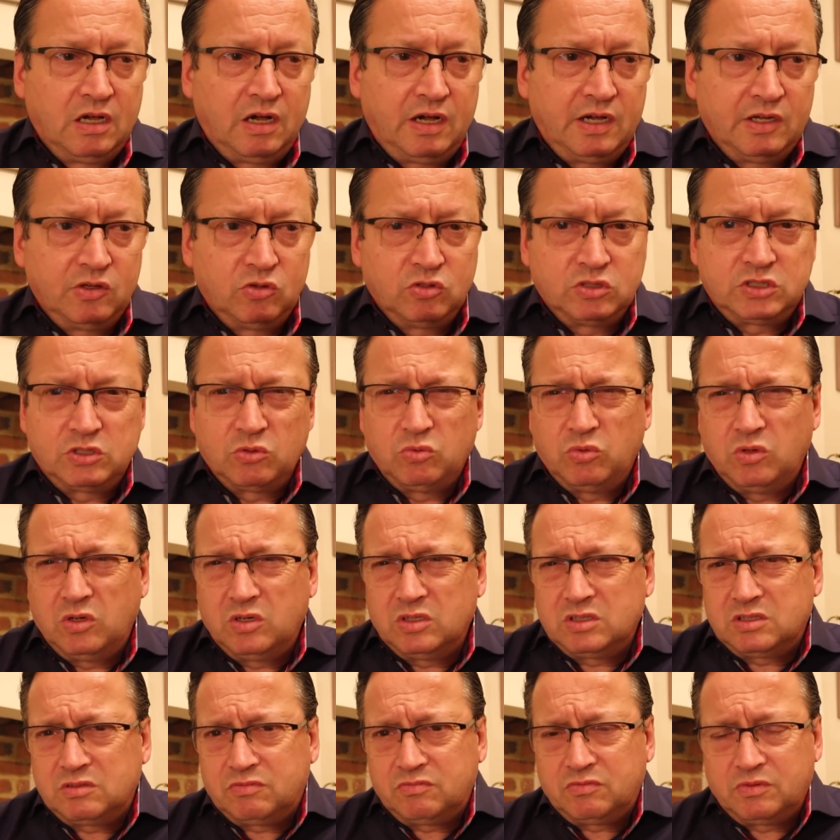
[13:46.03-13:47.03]
I also
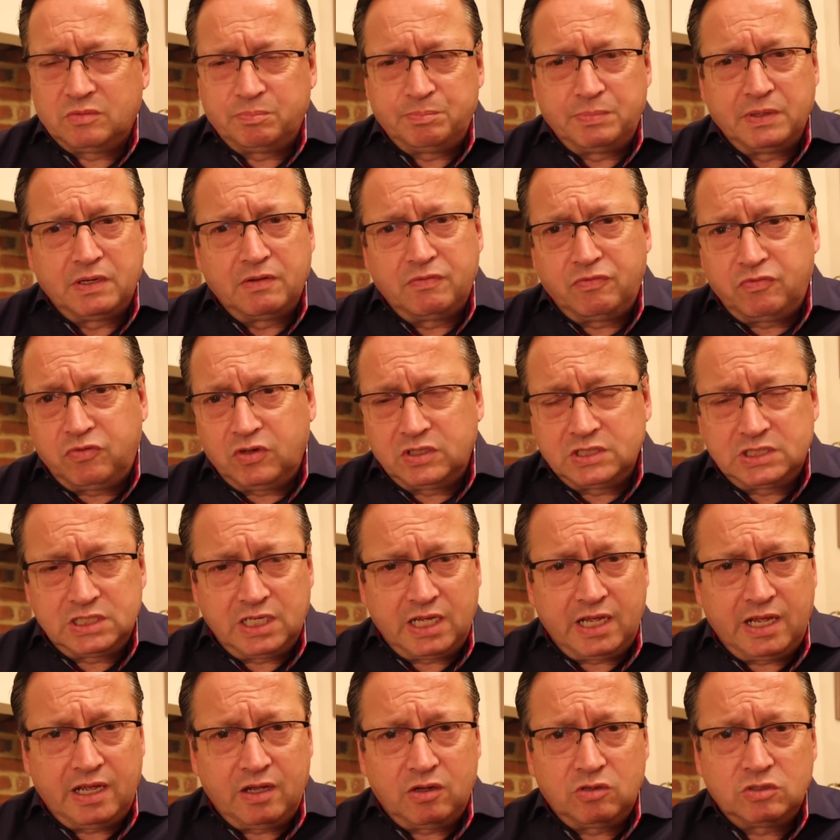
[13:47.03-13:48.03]
worked a bit of front
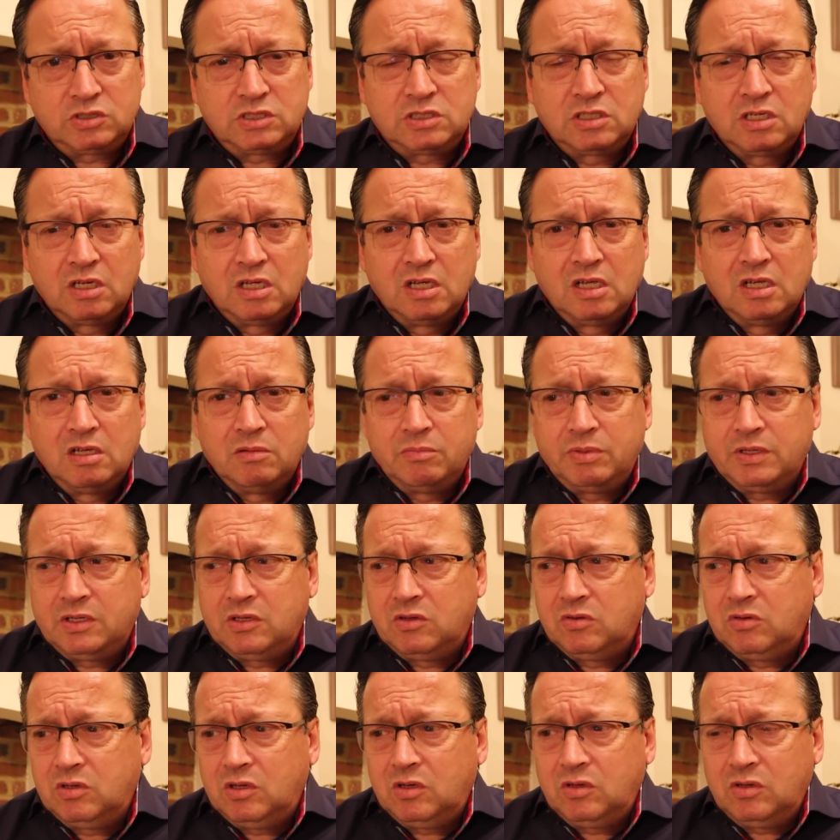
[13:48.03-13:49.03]
of house. But
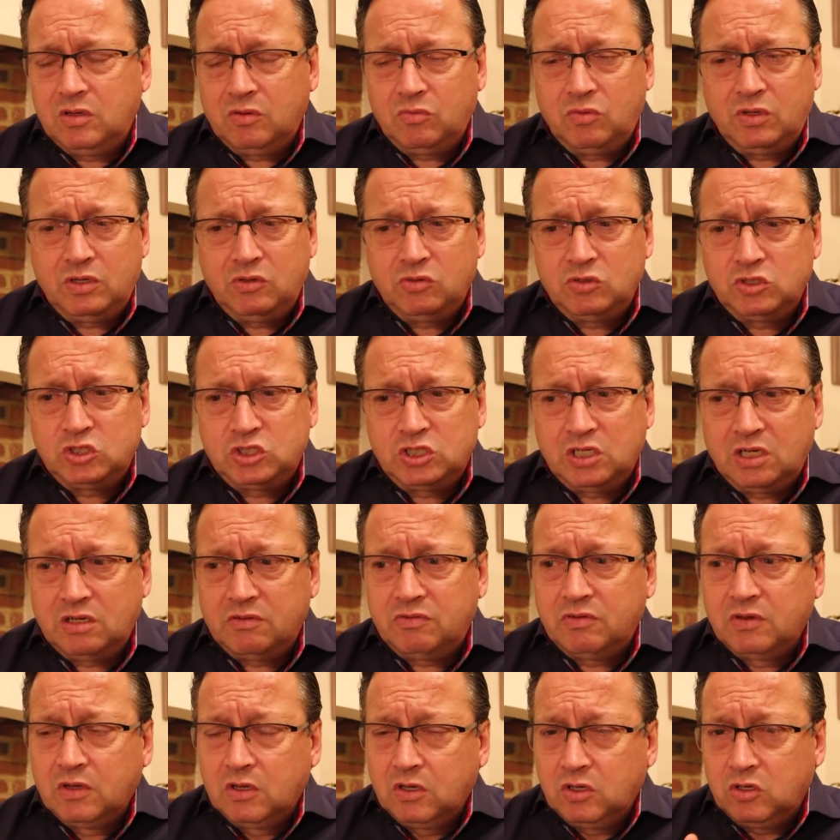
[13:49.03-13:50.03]
when you're a
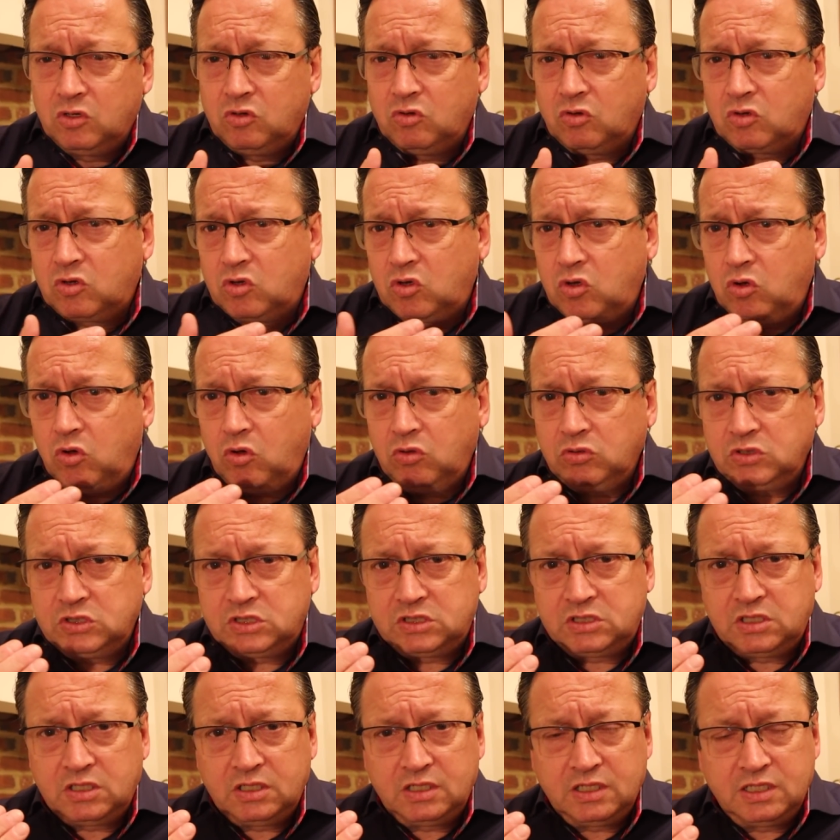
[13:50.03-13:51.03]
chef, you're
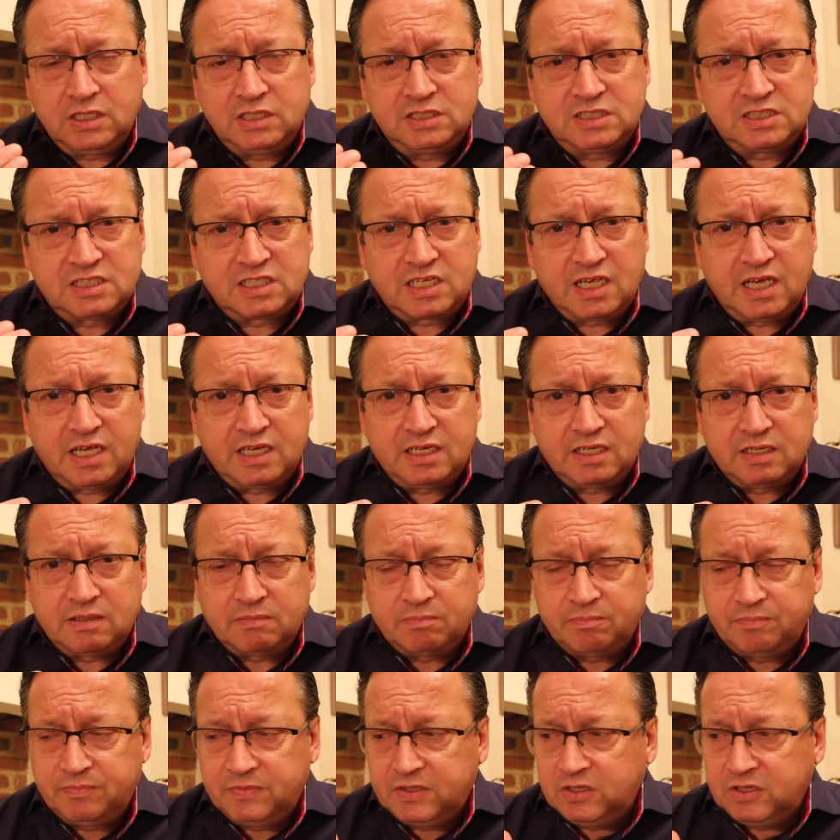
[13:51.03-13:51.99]
constantly scanning.